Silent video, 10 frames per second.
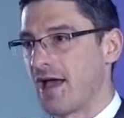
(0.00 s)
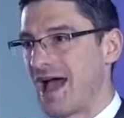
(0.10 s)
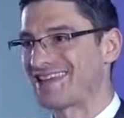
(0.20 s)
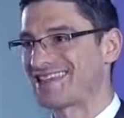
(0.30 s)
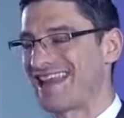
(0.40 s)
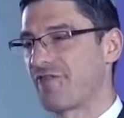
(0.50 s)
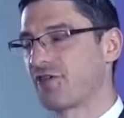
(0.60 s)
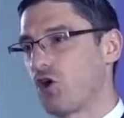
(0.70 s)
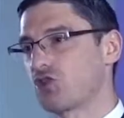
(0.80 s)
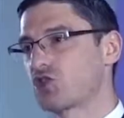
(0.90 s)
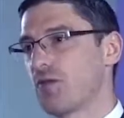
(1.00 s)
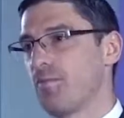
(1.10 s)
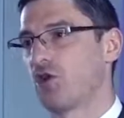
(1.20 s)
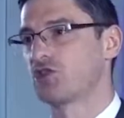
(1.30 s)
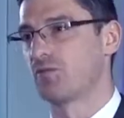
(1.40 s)
I still haven't got to the
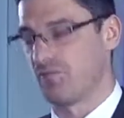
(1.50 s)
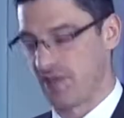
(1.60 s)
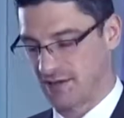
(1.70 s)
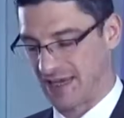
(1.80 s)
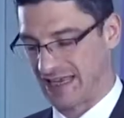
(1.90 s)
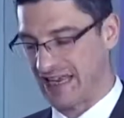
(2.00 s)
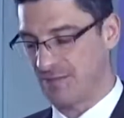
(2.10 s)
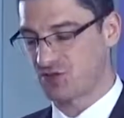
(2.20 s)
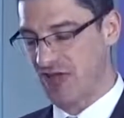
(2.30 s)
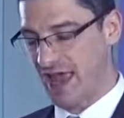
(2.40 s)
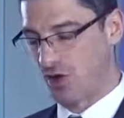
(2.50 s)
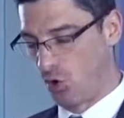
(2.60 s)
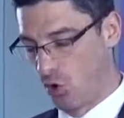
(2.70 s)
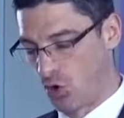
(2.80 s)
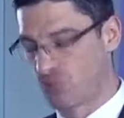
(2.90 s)
bottom of this. I keep saying
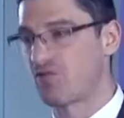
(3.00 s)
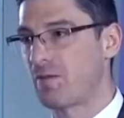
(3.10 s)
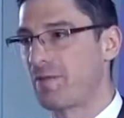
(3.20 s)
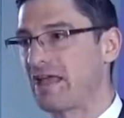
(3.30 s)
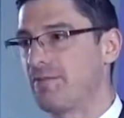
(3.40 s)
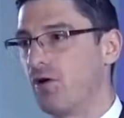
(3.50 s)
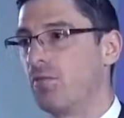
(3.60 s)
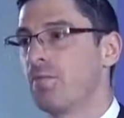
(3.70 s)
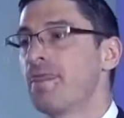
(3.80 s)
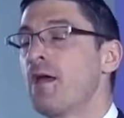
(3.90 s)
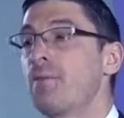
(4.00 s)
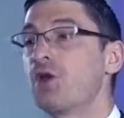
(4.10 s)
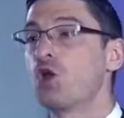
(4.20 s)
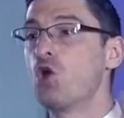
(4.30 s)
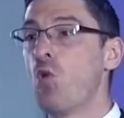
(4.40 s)
ordinary people. But
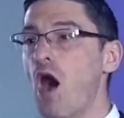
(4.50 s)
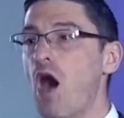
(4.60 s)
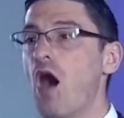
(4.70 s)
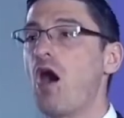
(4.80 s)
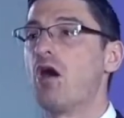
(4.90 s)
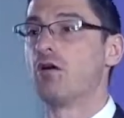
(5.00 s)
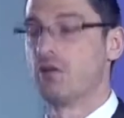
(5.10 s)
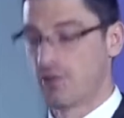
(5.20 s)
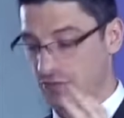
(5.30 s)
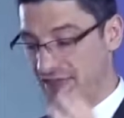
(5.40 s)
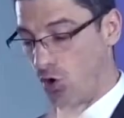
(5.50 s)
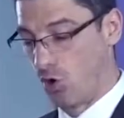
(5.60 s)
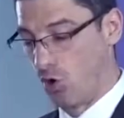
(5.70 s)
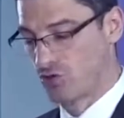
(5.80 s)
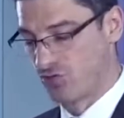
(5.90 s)
who are the
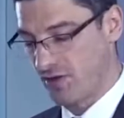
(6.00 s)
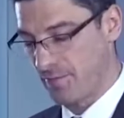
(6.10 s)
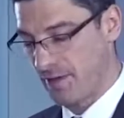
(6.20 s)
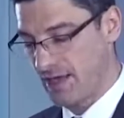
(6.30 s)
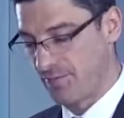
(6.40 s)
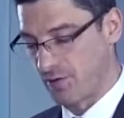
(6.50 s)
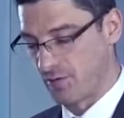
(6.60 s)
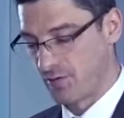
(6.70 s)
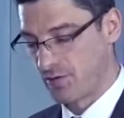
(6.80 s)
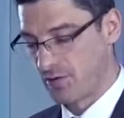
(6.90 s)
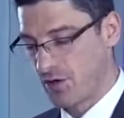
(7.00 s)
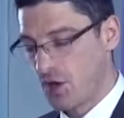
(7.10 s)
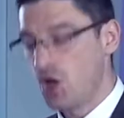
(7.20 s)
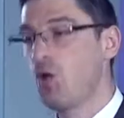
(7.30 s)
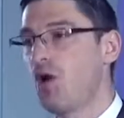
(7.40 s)
ordinary people?
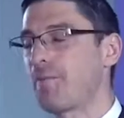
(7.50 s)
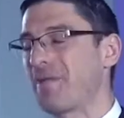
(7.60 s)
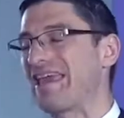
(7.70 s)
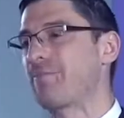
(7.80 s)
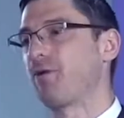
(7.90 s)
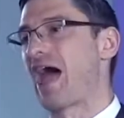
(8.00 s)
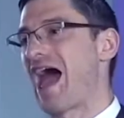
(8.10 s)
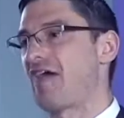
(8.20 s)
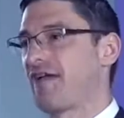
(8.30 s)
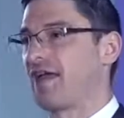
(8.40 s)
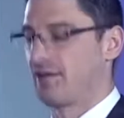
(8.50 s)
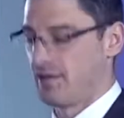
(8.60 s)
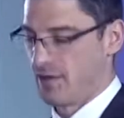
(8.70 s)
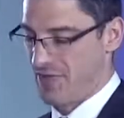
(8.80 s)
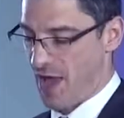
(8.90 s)
Who are the people
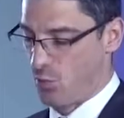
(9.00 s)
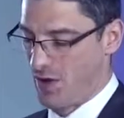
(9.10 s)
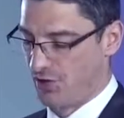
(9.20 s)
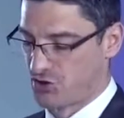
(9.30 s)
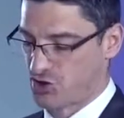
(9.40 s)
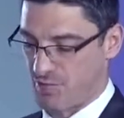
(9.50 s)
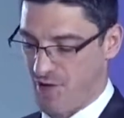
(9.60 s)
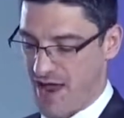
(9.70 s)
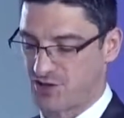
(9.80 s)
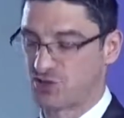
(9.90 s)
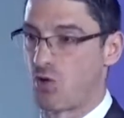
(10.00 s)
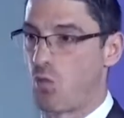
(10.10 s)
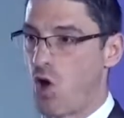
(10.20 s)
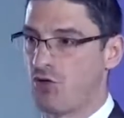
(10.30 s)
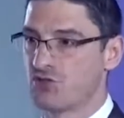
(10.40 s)
having their will suppressed? The
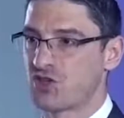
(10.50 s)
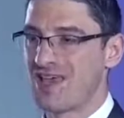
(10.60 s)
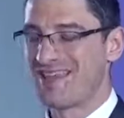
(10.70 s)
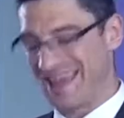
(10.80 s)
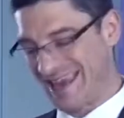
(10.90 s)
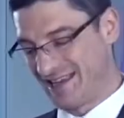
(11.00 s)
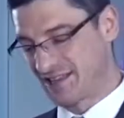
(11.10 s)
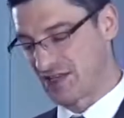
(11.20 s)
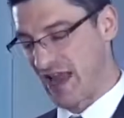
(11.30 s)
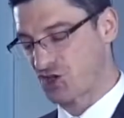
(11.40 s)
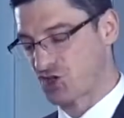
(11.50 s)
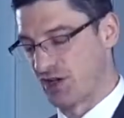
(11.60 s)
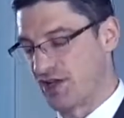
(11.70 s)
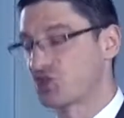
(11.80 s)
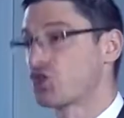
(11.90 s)
ones the
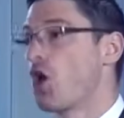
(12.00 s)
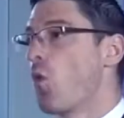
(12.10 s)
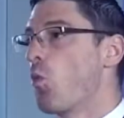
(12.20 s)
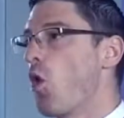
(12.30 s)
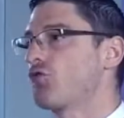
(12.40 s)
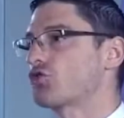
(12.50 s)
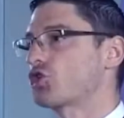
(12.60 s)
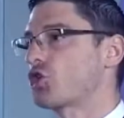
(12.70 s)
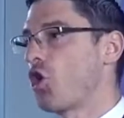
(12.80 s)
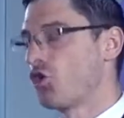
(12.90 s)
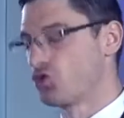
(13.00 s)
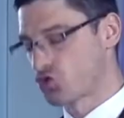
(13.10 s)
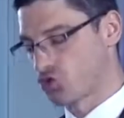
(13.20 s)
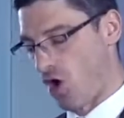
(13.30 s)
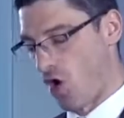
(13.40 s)
internationalists want to
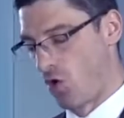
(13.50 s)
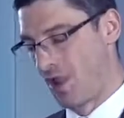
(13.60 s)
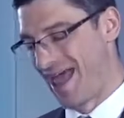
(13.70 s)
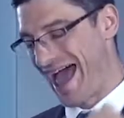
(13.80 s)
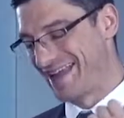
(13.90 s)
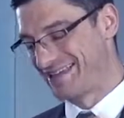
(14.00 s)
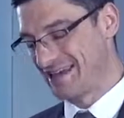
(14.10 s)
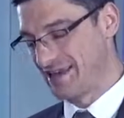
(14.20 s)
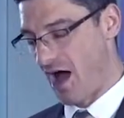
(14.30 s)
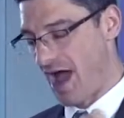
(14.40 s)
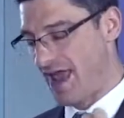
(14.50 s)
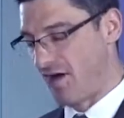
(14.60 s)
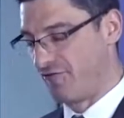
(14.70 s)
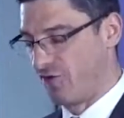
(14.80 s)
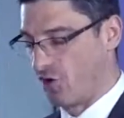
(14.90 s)
control and deny
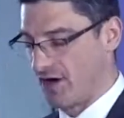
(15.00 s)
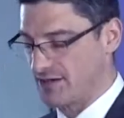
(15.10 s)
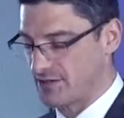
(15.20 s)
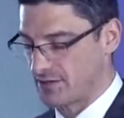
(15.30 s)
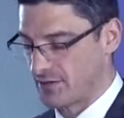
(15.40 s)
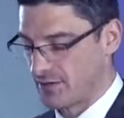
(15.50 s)
a voice.